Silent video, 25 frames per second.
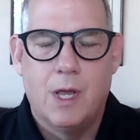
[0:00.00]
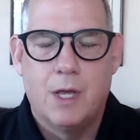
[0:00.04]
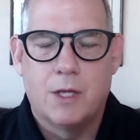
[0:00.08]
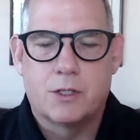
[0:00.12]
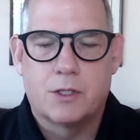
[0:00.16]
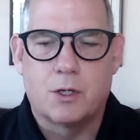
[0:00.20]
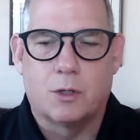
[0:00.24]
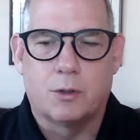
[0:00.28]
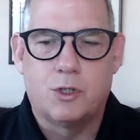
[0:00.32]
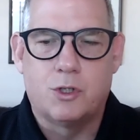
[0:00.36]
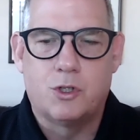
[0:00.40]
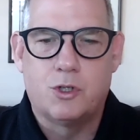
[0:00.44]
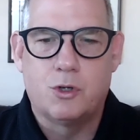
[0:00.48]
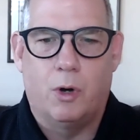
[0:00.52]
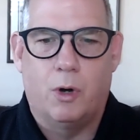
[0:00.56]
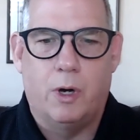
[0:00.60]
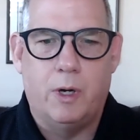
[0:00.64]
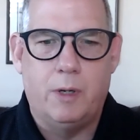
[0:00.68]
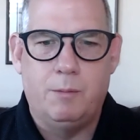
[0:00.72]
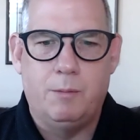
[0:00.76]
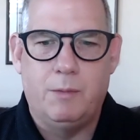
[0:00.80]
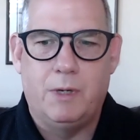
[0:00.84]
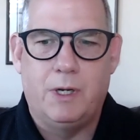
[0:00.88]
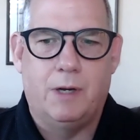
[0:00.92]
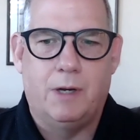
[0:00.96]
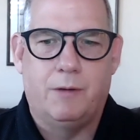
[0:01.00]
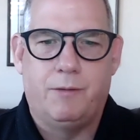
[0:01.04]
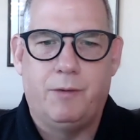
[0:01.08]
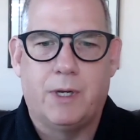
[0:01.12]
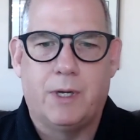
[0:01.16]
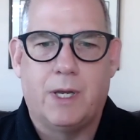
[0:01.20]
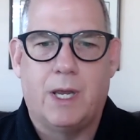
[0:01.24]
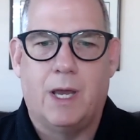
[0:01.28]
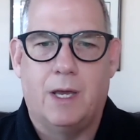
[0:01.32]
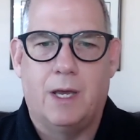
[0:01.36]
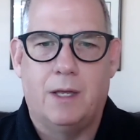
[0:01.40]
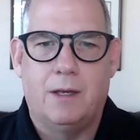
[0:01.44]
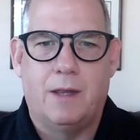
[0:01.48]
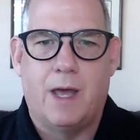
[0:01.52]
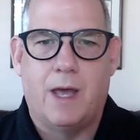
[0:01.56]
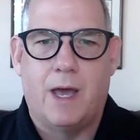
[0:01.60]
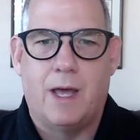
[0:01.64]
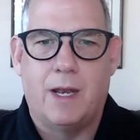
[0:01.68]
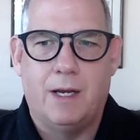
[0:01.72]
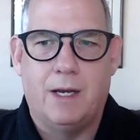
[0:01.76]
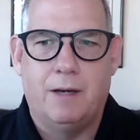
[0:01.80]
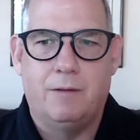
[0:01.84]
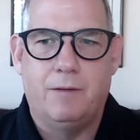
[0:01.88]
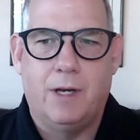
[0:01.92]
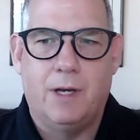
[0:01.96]
So join me if you can that
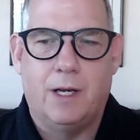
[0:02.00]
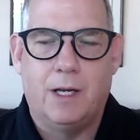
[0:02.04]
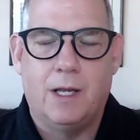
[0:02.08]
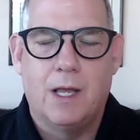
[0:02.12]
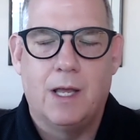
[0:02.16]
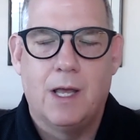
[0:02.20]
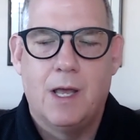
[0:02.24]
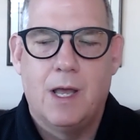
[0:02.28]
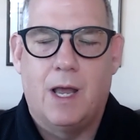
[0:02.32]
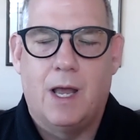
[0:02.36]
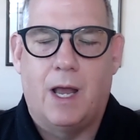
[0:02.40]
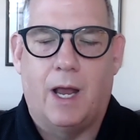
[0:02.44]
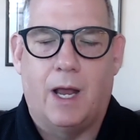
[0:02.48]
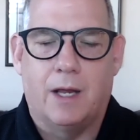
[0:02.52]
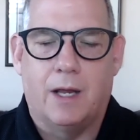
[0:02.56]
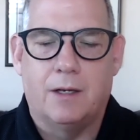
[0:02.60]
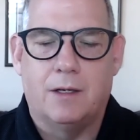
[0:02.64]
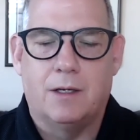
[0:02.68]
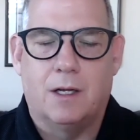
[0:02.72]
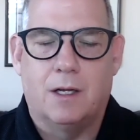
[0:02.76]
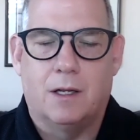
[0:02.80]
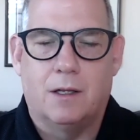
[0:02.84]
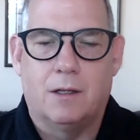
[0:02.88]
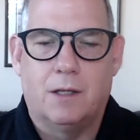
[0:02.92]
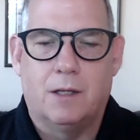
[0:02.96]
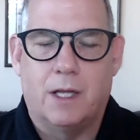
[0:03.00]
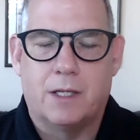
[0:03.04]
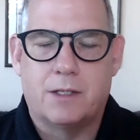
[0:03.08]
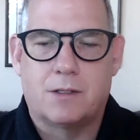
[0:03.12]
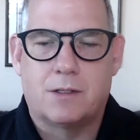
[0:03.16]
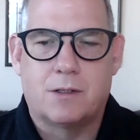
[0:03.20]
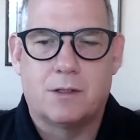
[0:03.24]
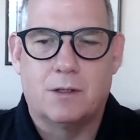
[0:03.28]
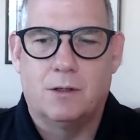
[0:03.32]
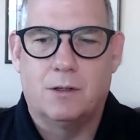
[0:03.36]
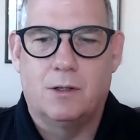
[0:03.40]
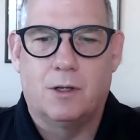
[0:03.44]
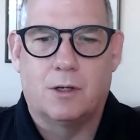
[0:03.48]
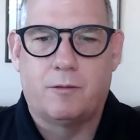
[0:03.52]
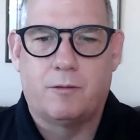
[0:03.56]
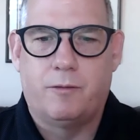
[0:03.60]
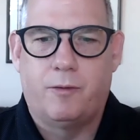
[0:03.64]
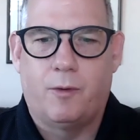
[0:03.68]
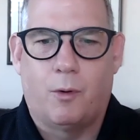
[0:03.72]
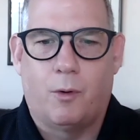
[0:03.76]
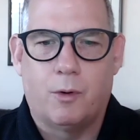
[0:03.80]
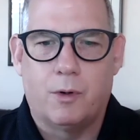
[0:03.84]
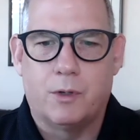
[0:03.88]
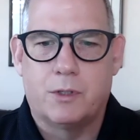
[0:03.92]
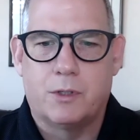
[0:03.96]
evening, and let's look
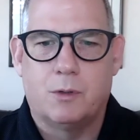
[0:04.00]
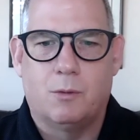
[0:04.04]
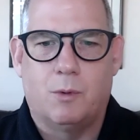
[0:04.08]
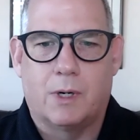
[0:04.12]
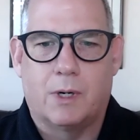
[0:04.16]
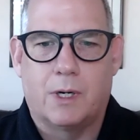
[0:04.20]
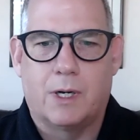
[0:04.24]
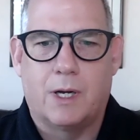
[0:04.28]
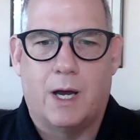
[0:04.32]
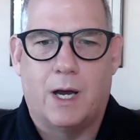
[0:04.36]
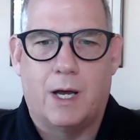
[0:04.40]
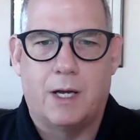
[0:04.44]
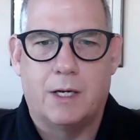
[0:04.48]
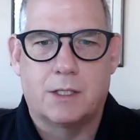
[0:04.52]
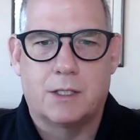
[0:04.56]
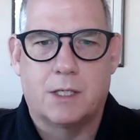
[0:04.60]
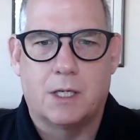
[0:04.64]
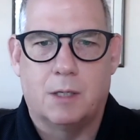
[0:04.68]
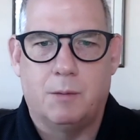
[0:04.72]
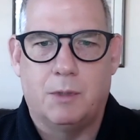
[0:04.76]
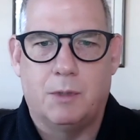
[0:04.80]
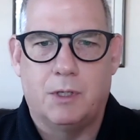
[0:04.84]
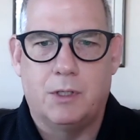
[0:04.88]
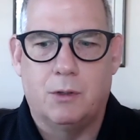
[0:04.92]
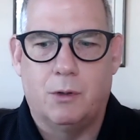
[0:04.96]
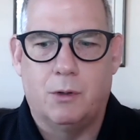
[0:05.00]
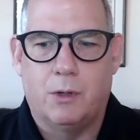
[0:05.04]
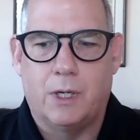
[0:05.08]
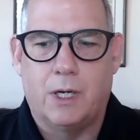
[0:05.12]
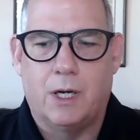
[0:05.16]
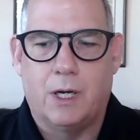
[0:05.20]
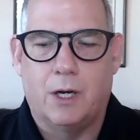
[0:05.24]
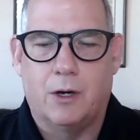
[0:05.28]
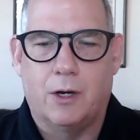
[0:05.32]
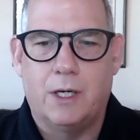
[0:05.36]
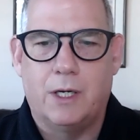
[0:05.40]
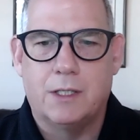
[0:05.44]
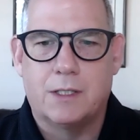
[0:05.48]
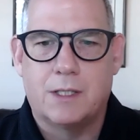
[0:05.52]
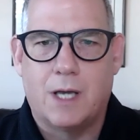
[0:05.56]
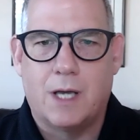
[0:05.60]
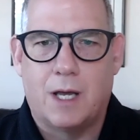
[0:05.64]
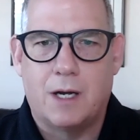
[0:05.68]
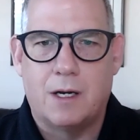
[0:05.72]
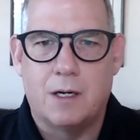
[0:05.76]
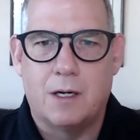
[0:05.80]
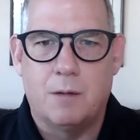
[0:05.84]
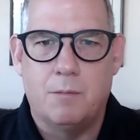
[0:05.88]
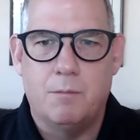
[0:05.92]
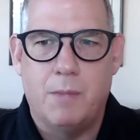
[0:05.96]
forward to what God is going to be doing here. He's
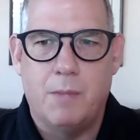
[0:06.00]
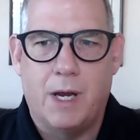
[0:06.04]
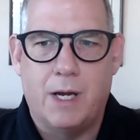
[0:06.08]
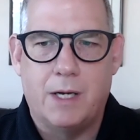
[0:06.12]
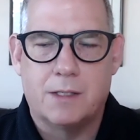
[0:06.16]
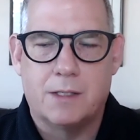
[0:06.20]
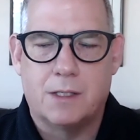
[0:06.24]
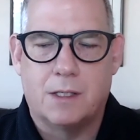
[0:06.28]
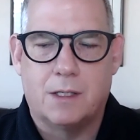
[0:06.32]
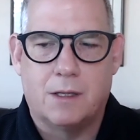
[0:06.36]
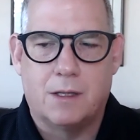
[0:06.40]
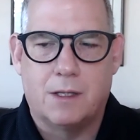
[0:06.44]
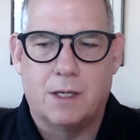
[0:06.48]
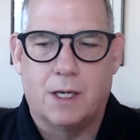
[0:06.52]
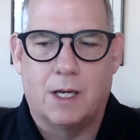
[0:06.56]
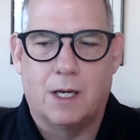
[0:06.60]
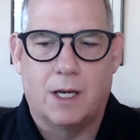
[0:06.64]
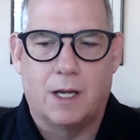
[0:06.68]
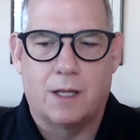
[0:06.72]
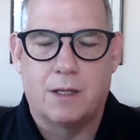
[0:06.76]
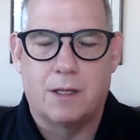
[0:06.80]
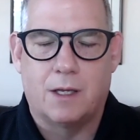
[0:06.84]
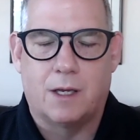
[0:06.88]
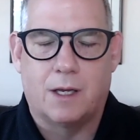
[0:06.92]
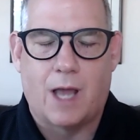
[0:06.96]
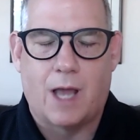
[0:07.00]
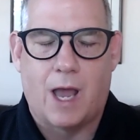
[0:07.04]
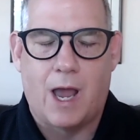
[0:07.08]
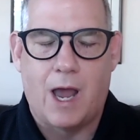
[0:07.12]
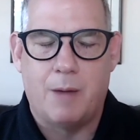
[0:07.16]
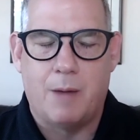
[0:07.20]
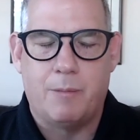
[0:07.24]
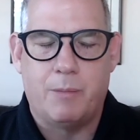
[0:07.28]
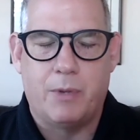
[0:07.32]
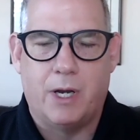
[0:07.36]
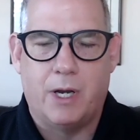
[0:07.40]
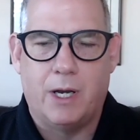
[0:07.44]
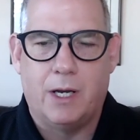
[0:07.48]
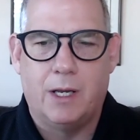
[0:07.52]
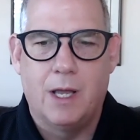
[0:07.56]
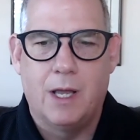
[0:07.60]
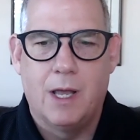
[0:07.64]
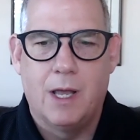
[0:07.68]
got an amazing thing, I think, happening,